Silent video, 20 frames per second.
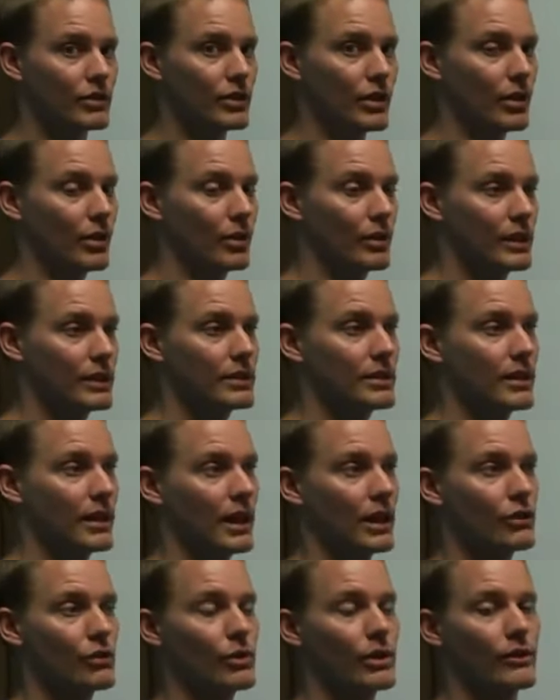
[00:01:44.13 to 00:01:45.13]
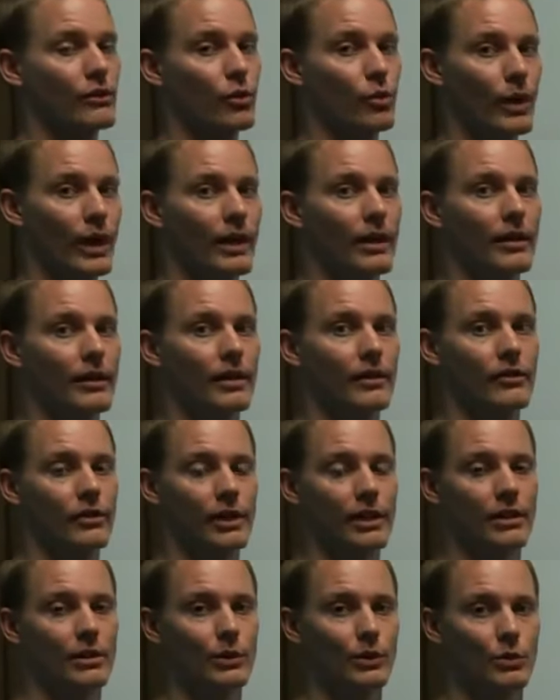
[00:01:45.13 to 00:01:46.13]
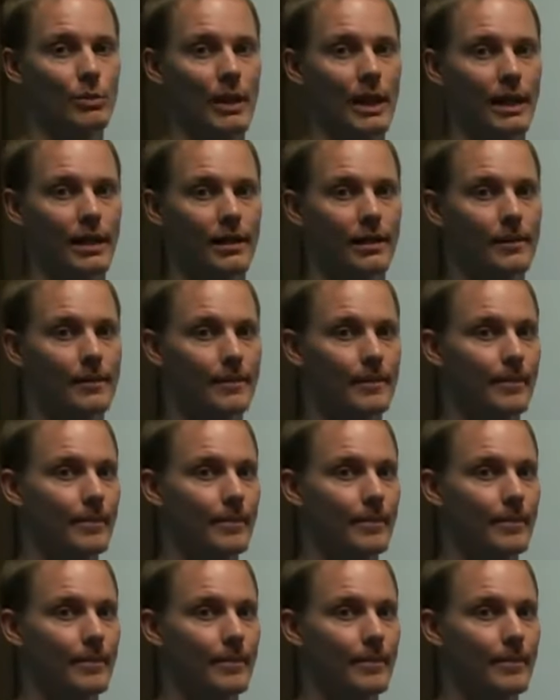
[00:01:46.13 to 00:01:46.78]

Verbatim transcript: So this is the country of where the vehicle was made.